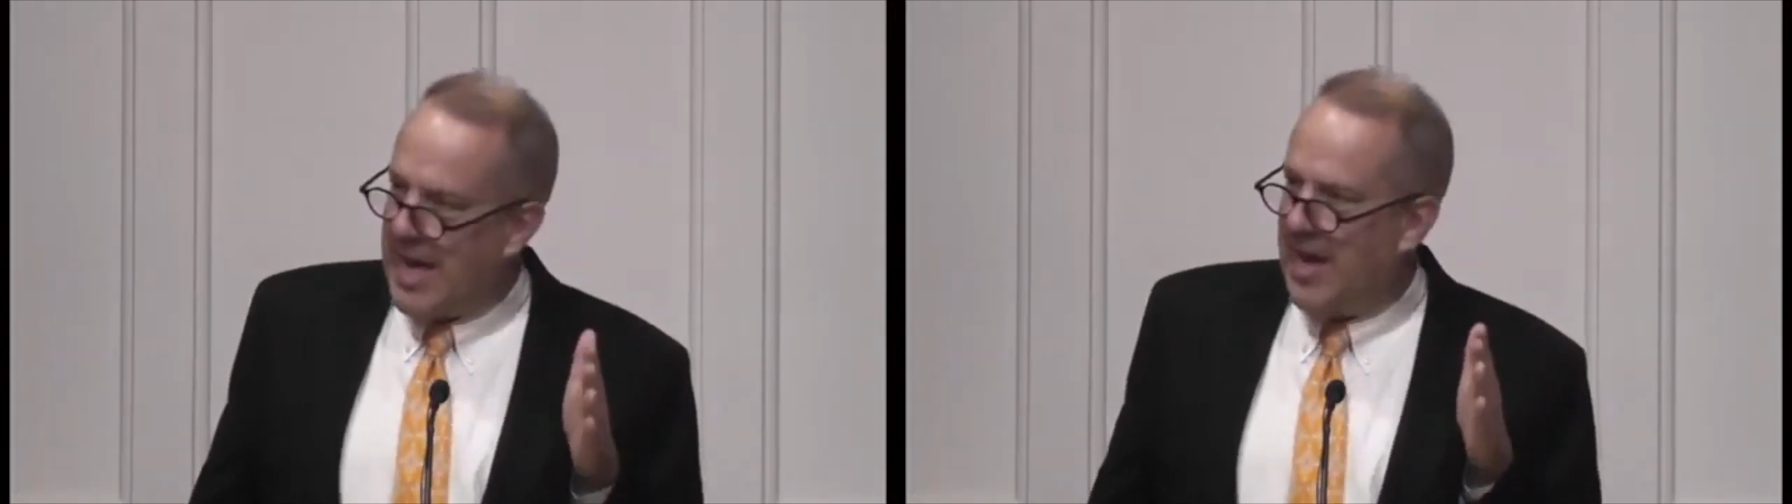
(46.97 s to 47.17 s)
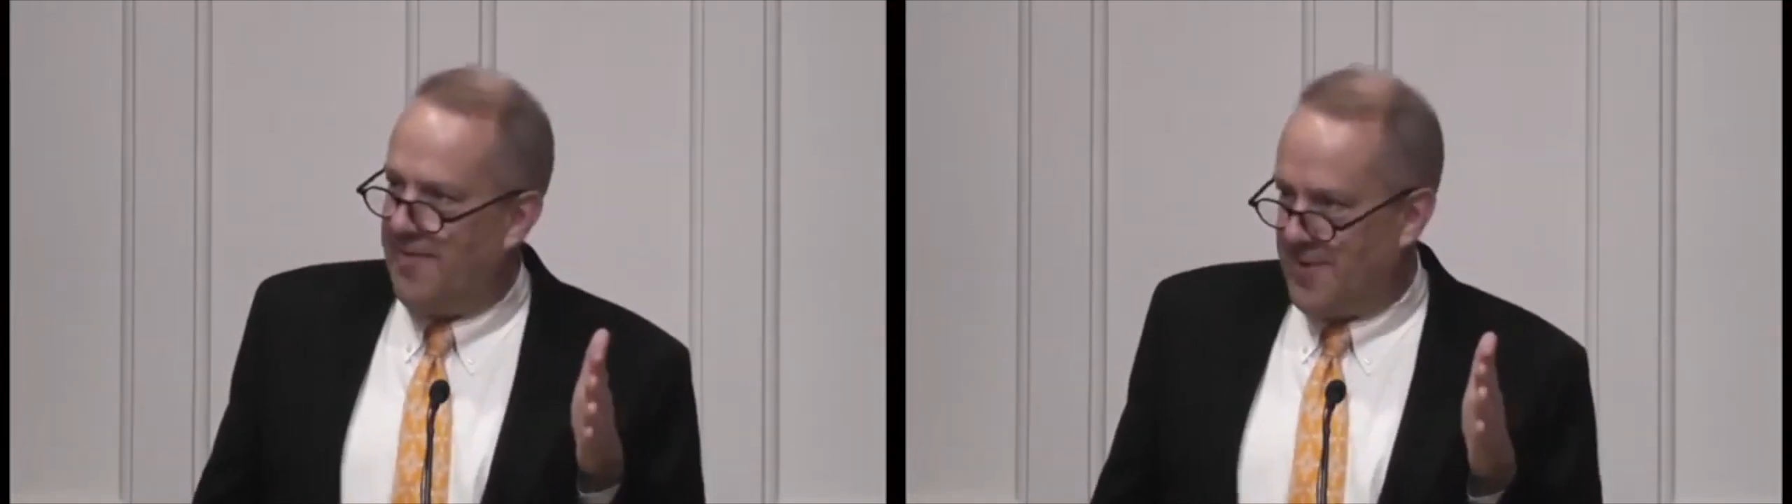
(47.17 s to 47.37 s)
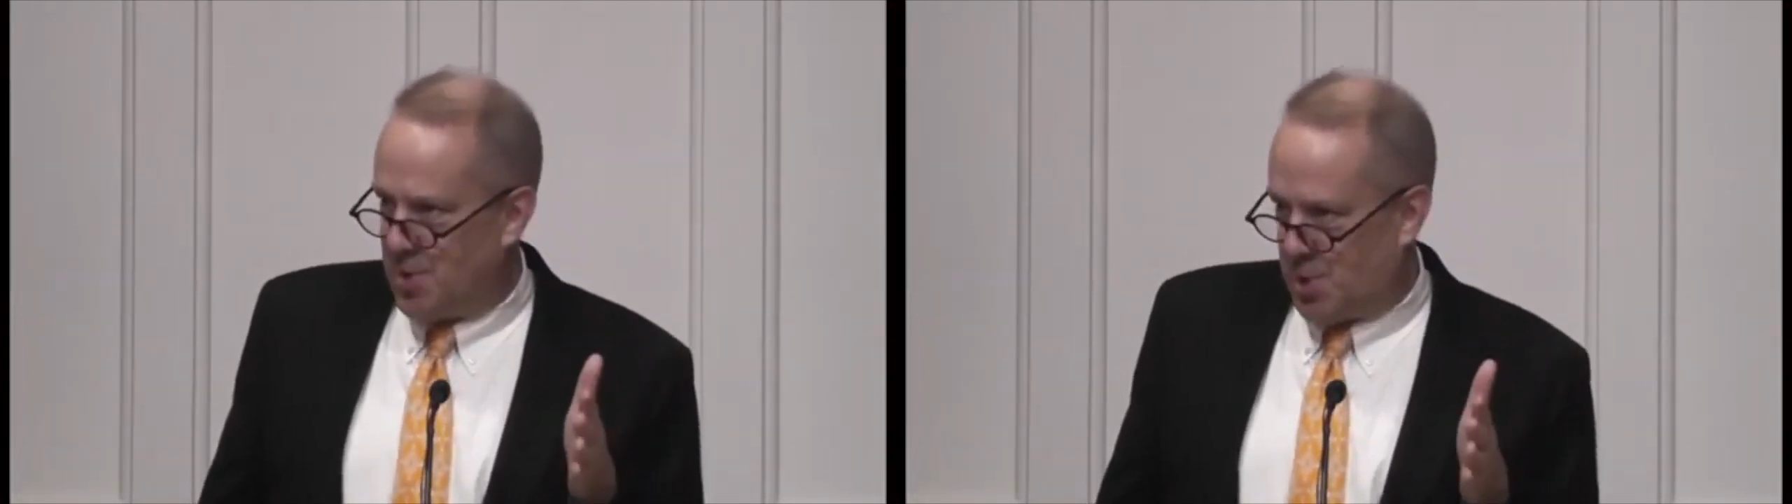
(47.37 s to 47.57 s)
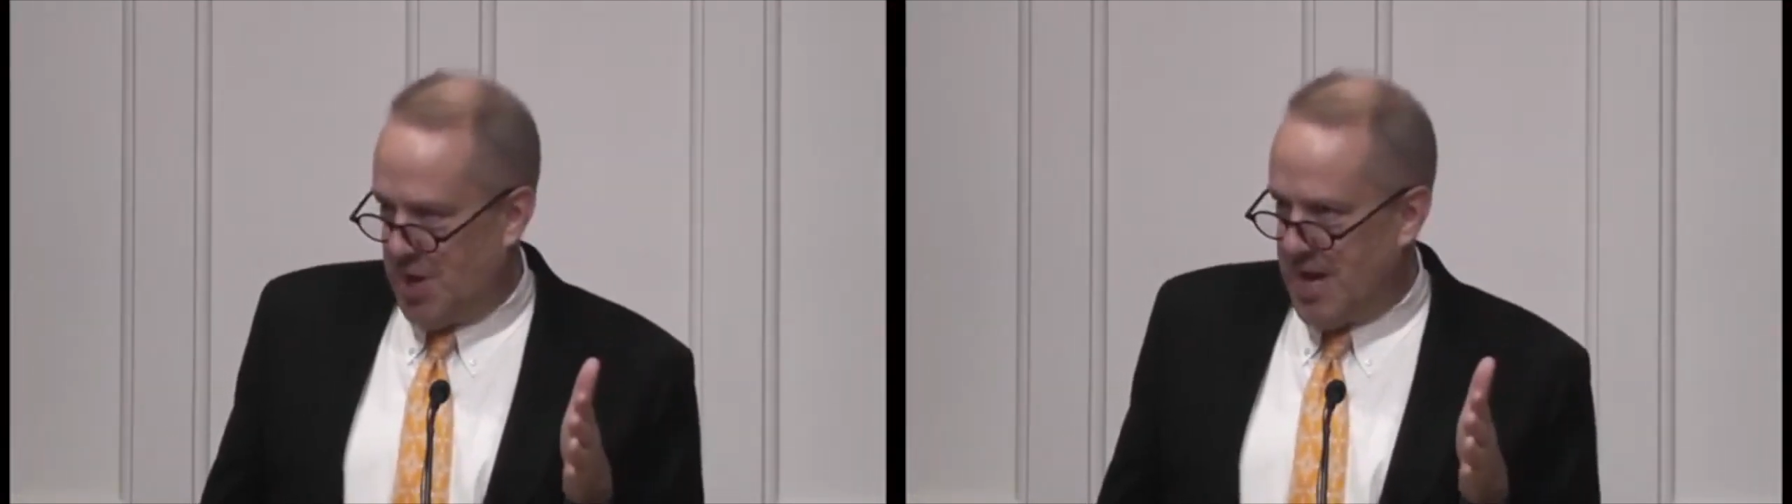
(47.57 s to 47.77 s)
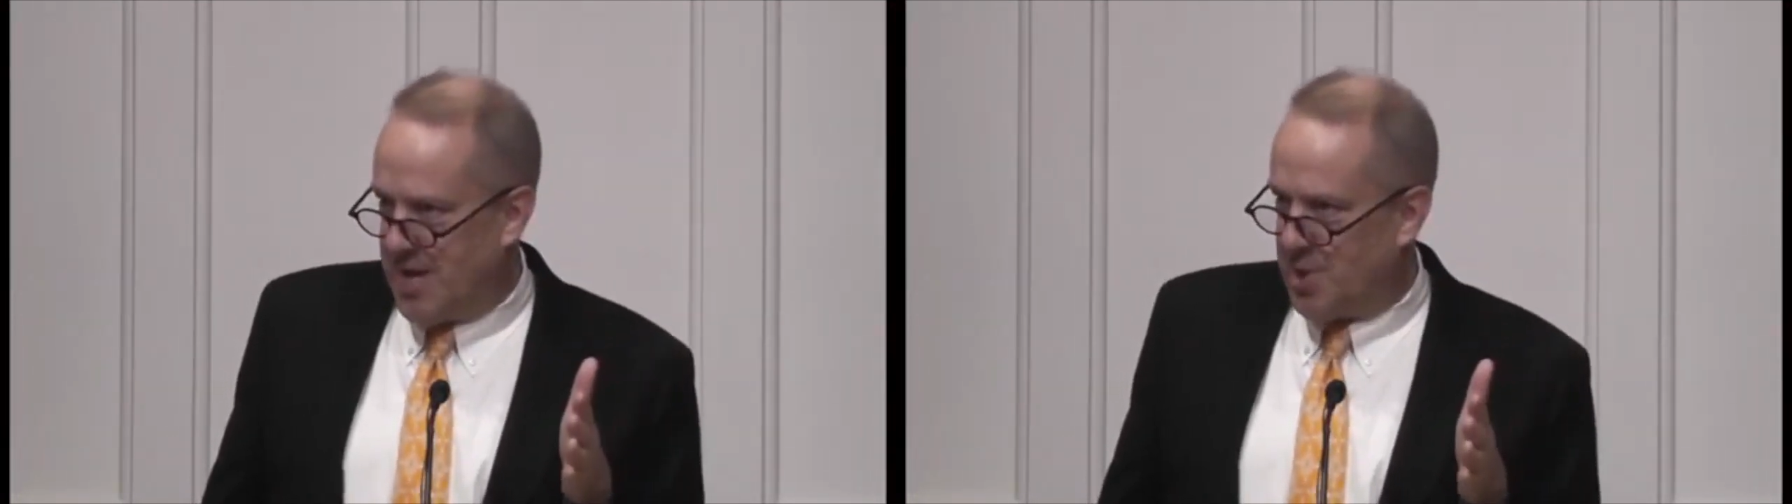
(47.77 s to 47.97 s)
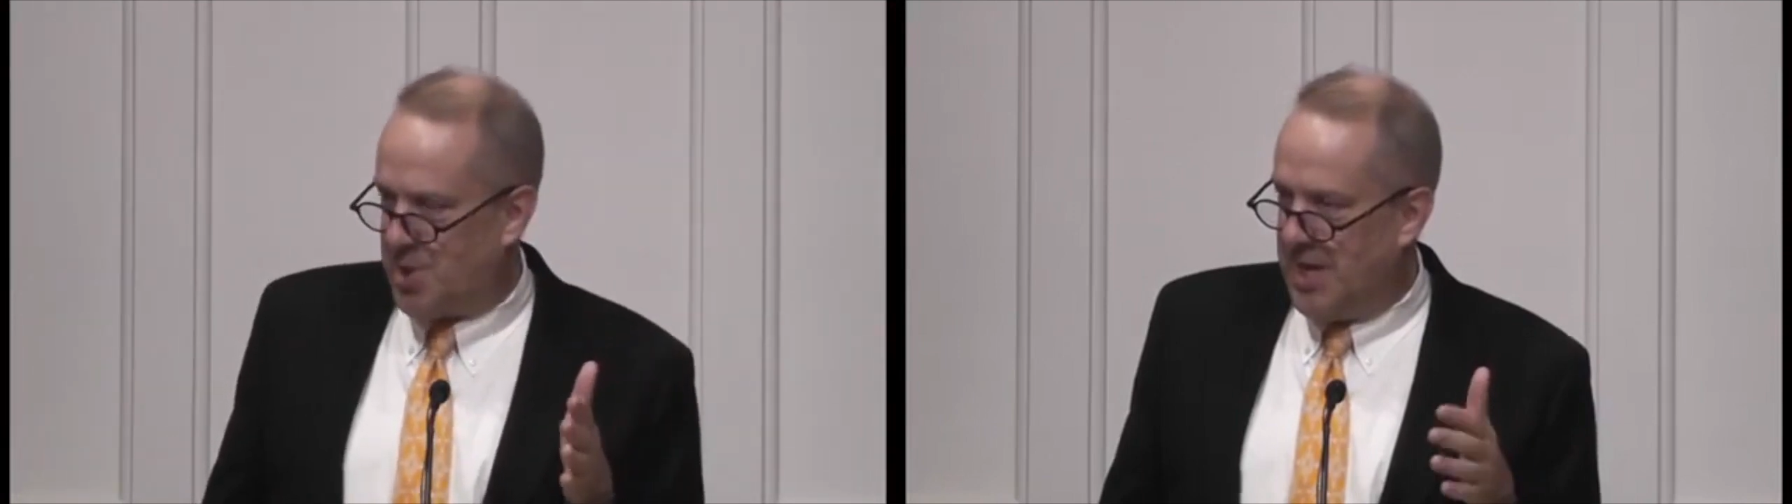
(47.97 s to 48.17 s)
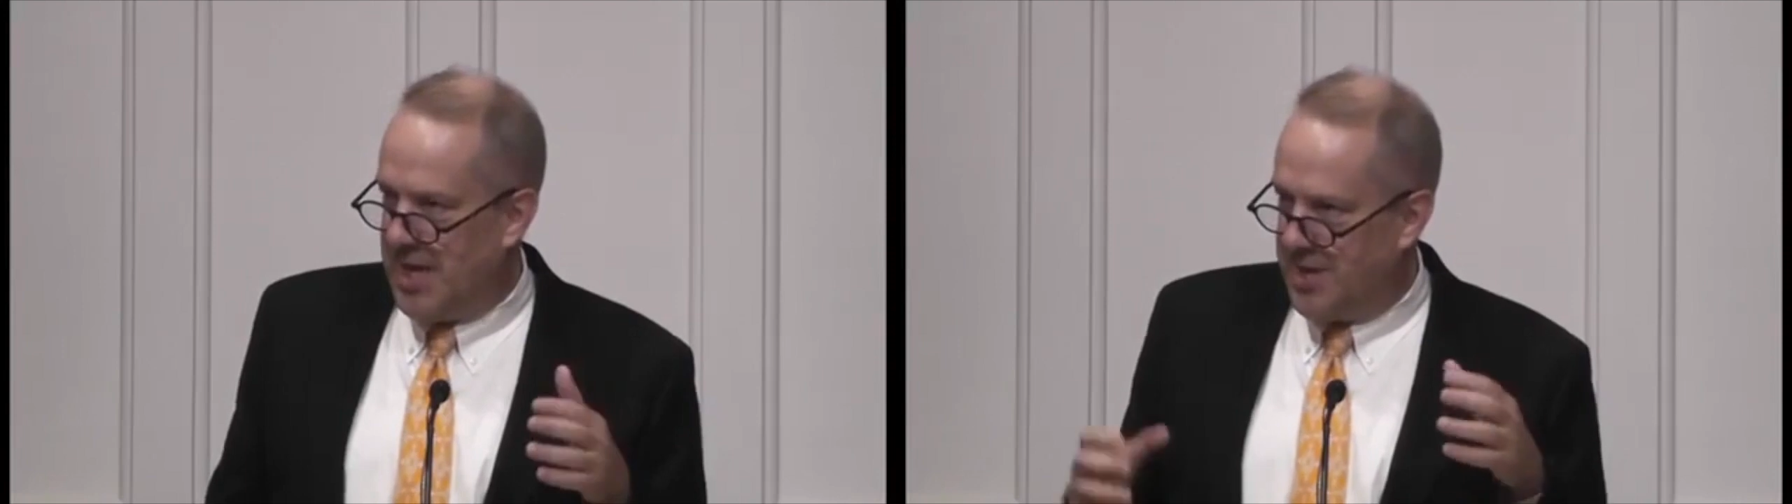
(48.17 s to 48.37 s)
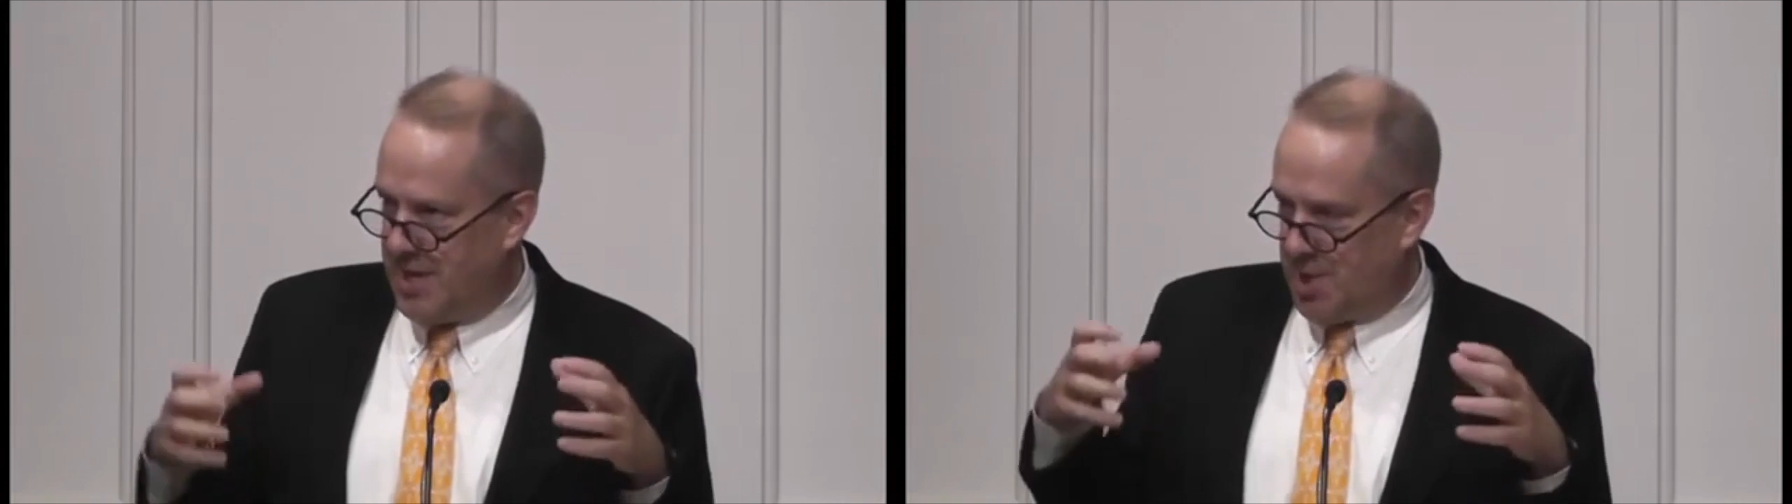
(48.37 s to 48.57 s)
Calvin says
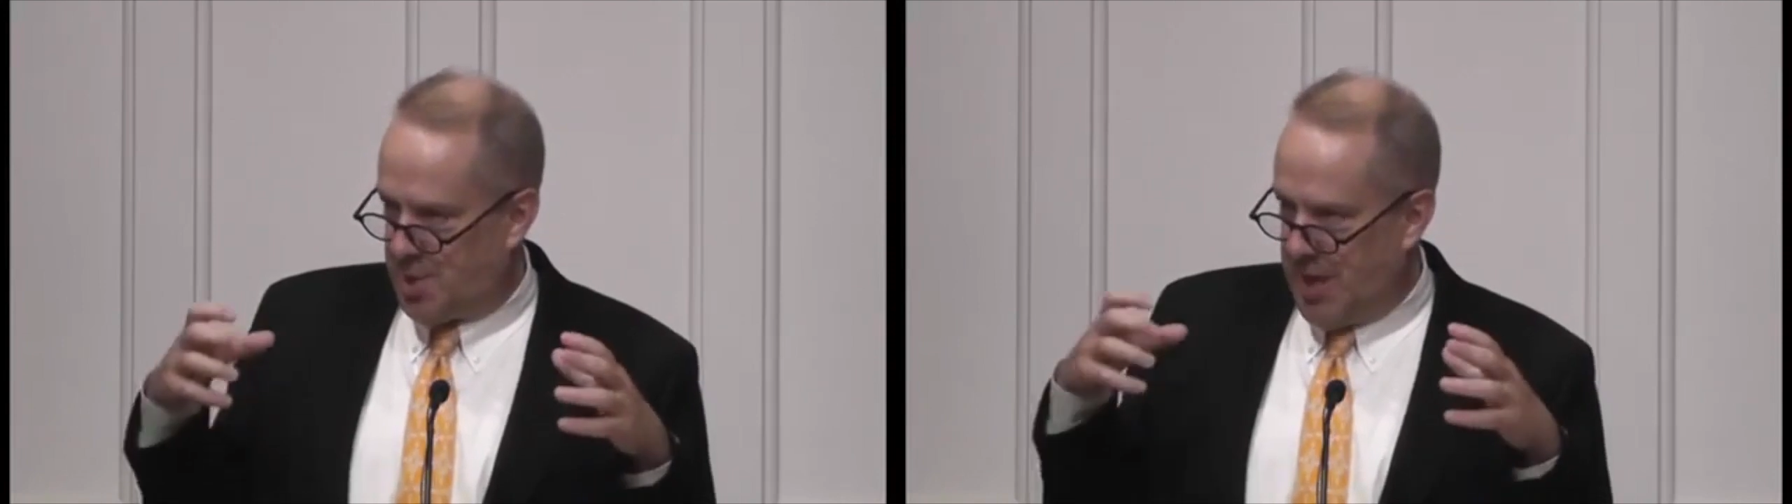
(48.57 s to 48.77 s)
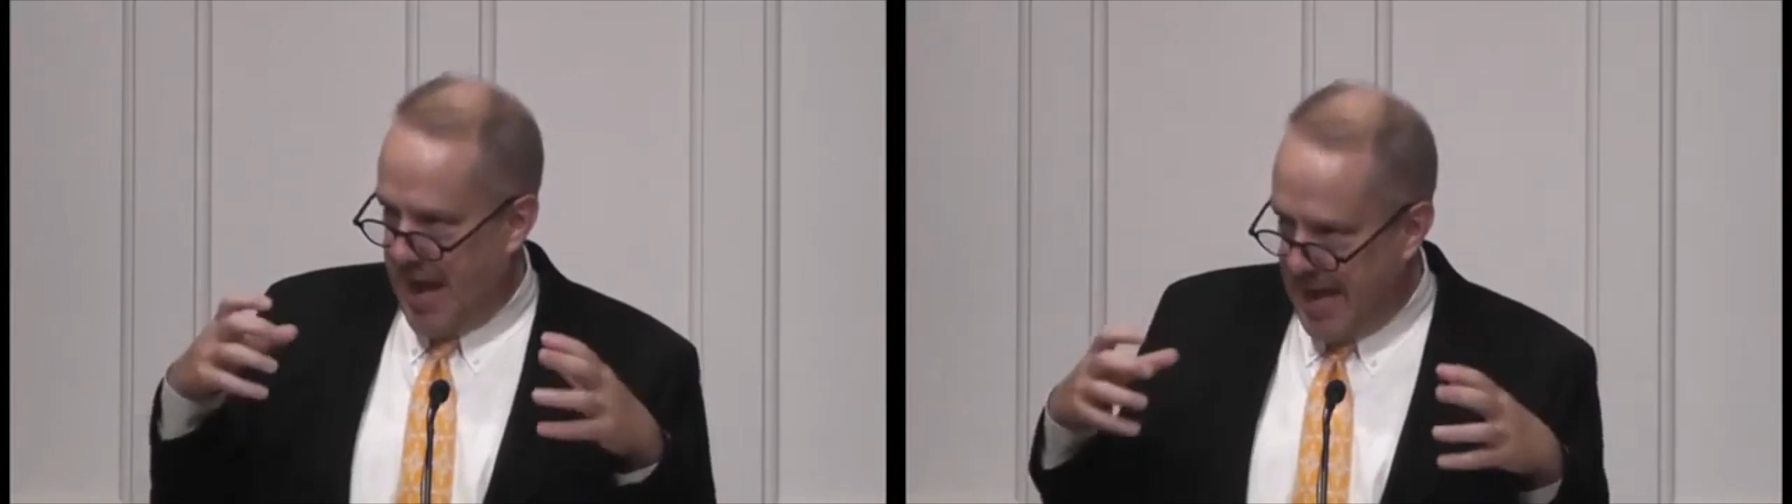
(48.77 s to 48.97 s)
in this